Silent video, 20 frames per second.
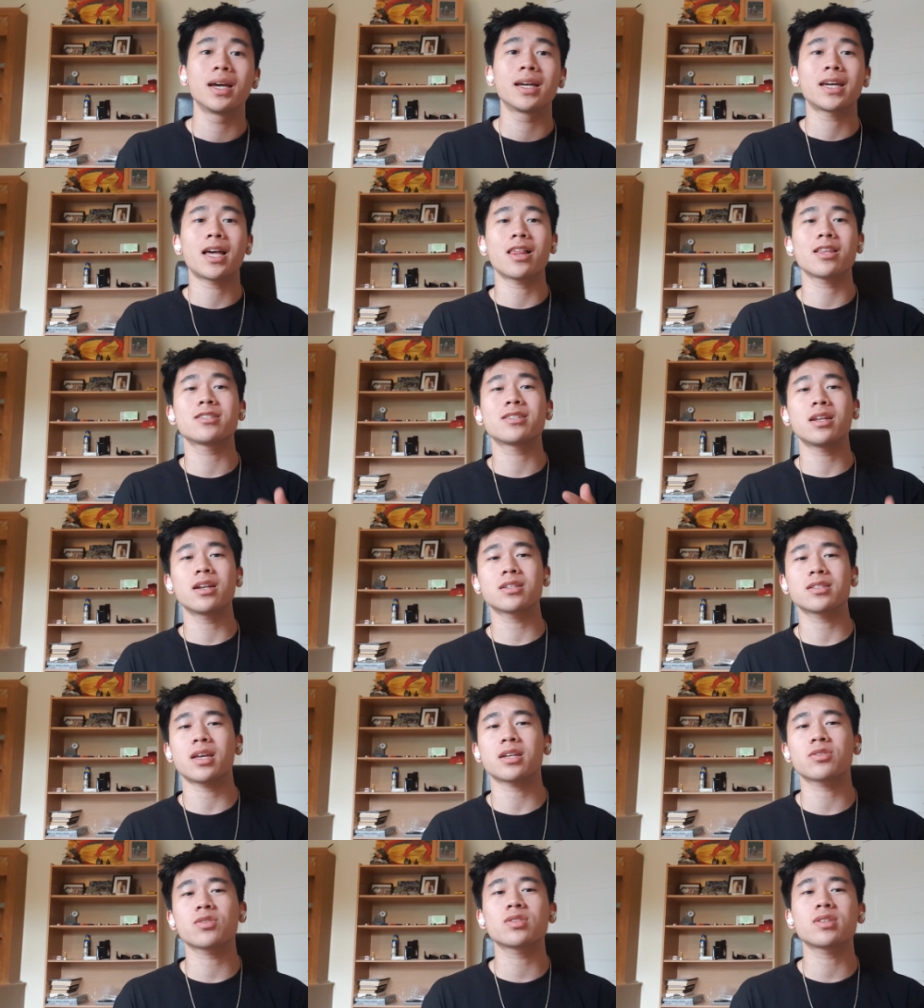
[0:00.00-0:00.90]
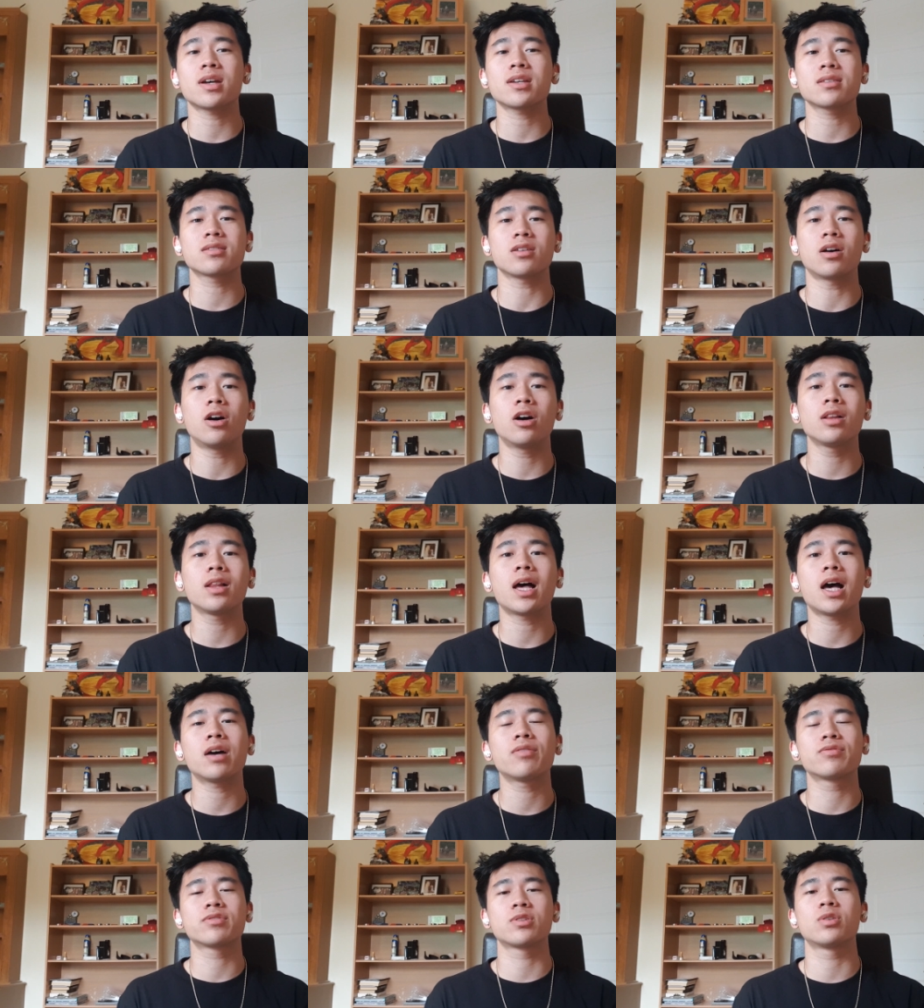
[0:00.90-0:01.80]
Calisthenics exercises all
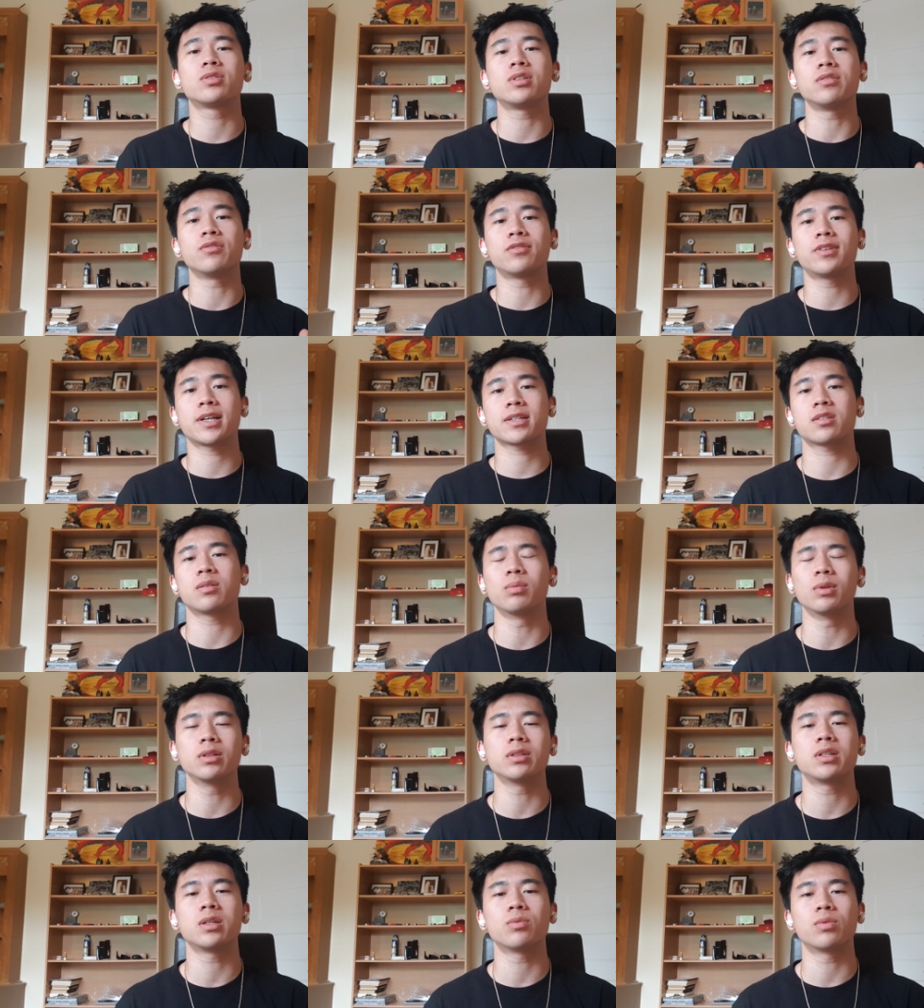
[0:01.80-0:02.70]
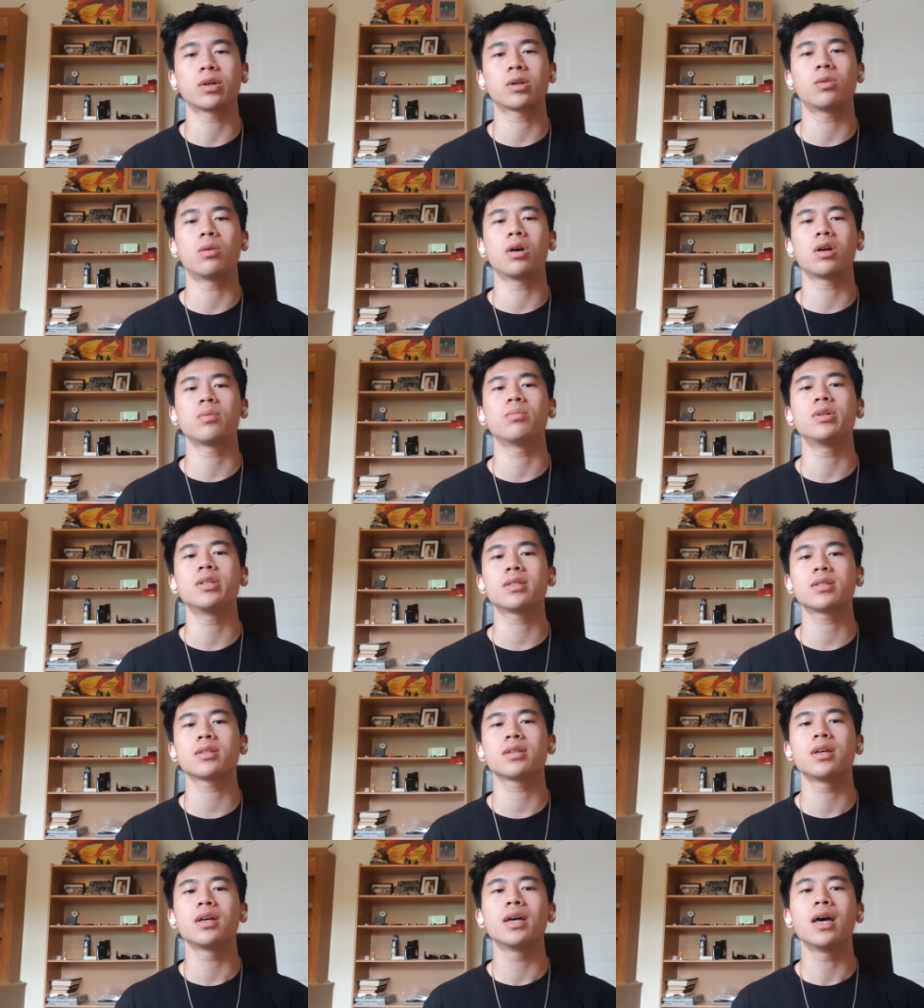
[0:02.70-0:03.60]
have certain flexibility
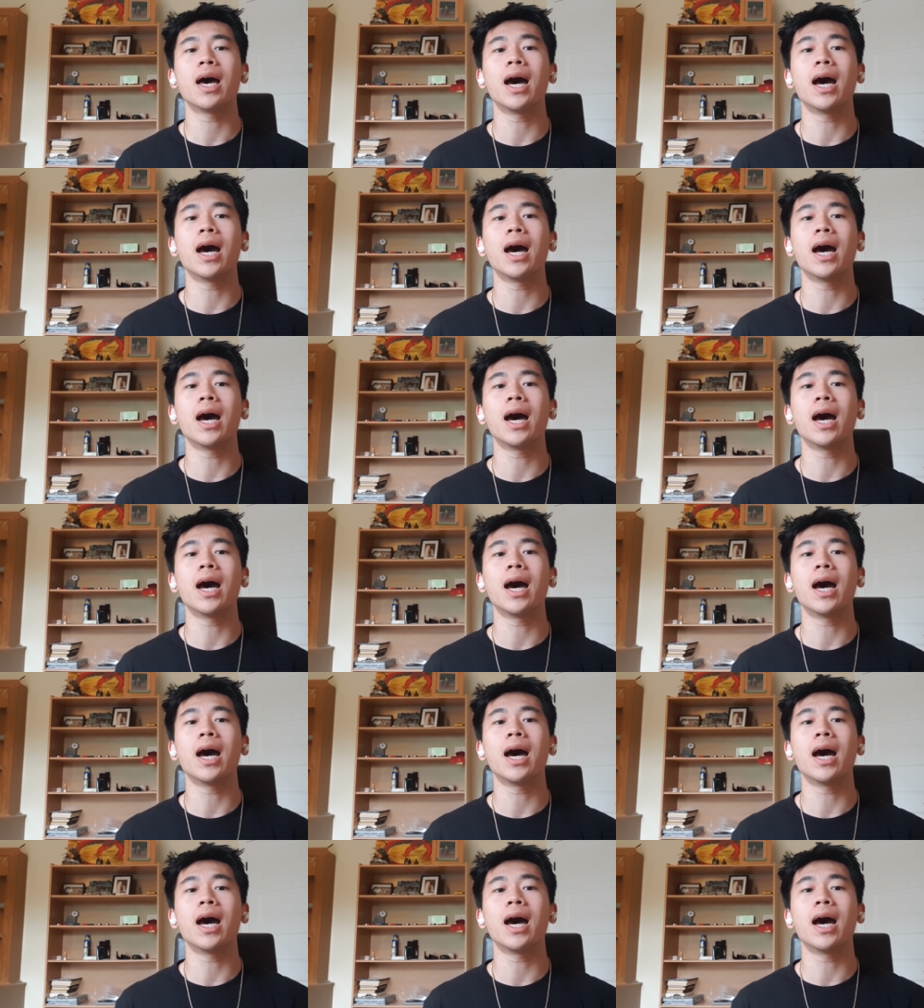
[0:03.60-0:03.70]
requirements,